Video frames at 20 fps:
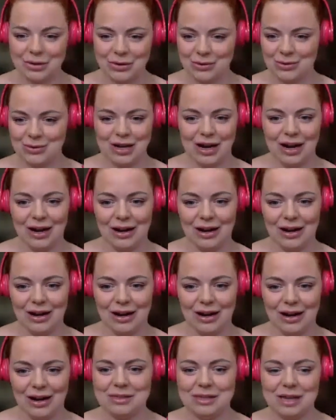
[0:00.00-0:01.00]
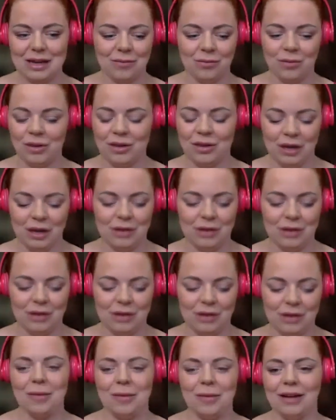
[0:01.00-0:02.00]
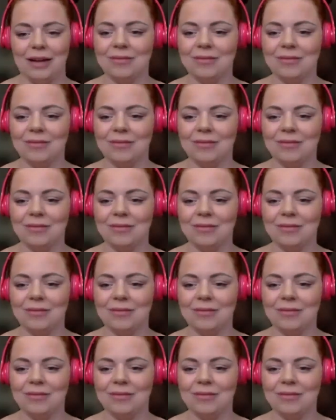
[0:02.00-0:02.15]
times with no stopping